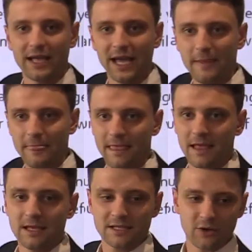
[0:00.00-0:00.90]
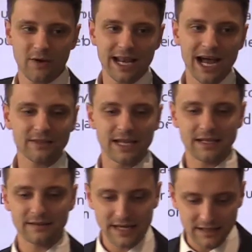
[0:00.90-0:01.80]
okay? So right now
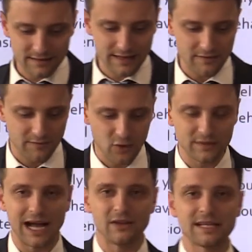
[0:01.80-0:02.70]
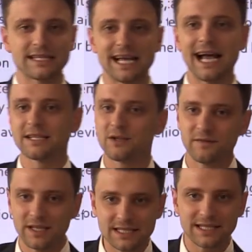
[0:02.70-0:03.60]
they wrote down the size
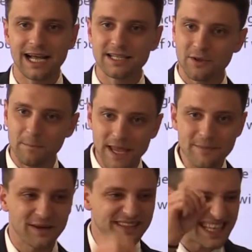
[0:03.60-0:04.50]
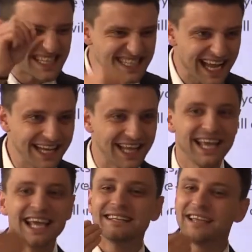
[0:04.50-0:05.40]
of these lines on paper. They signed
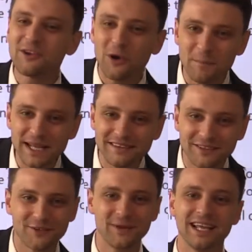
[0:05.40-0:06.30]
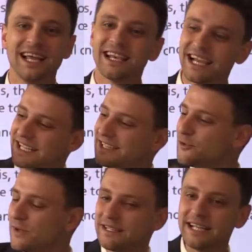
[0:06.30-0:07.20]
it. They committed to it. Like they
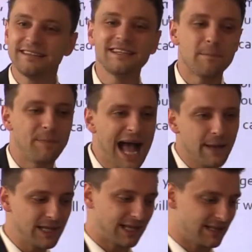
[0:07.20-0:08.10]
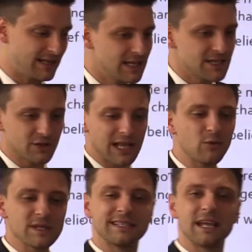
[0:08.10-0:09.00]
did it publicly. So
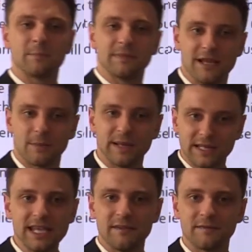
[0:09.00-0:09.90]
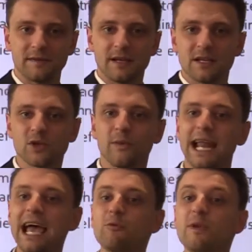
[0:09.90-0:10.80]
that was their belief. So
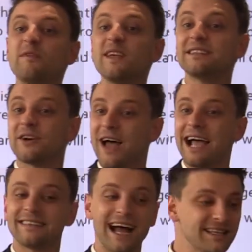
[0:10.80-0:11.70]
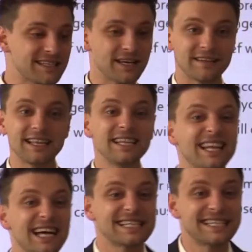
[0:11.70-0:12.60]
when I revealed the right answer, they didn't